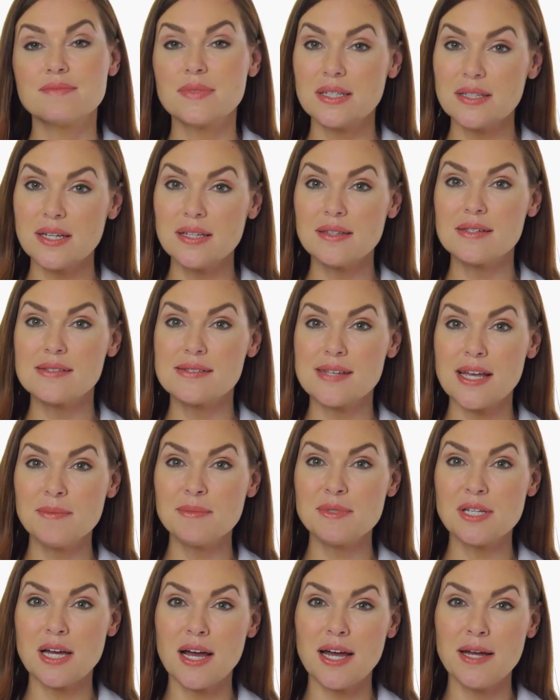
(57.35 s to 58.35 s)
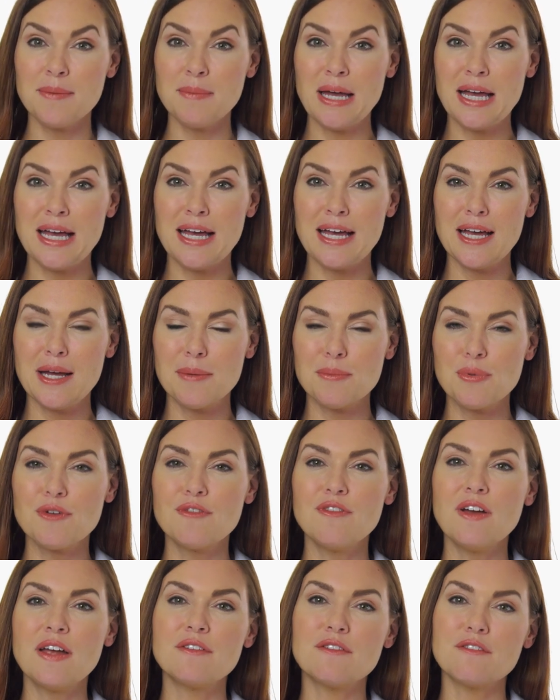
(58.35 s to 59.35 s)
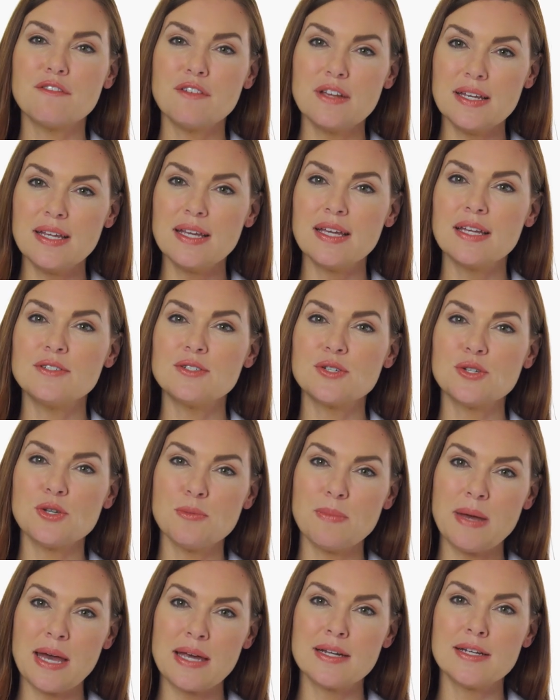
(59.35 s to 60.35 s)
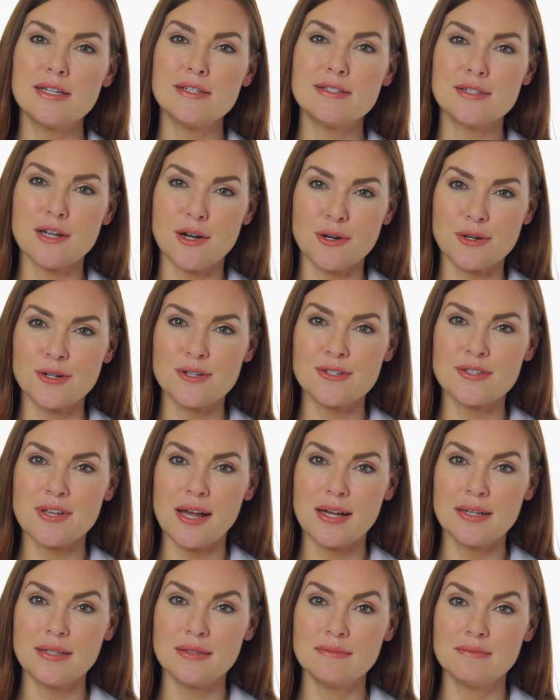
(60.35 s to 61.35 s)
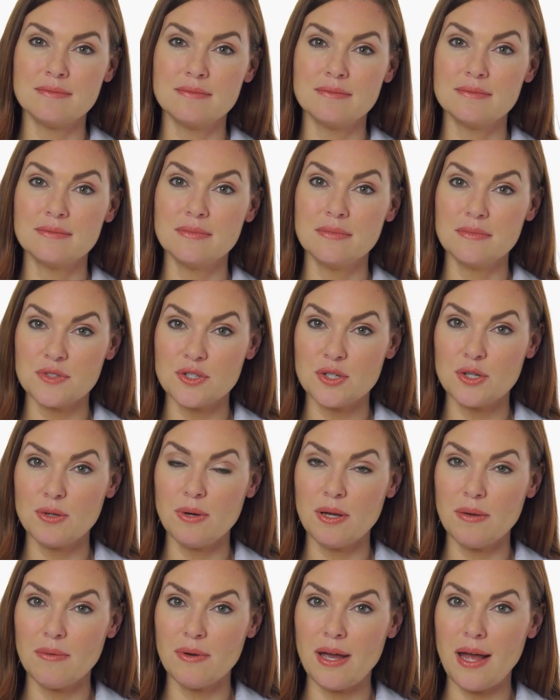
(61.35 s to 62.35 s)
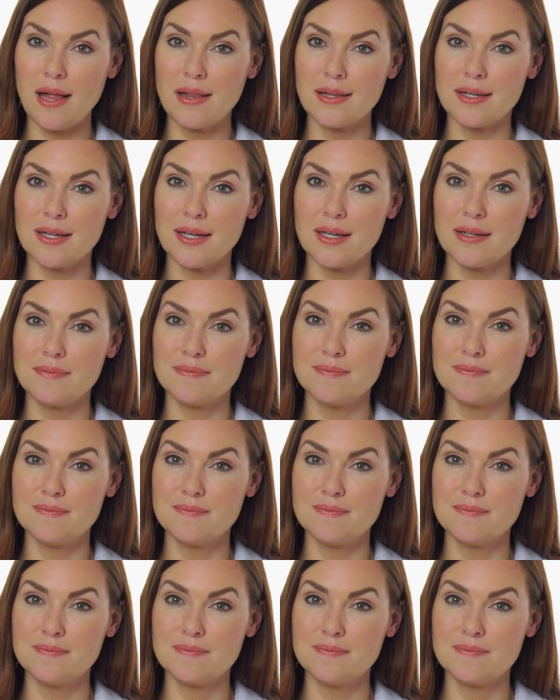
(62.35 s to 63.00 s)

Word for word: And at the same time, prevent feeding into humanity's darker side and skewing reality.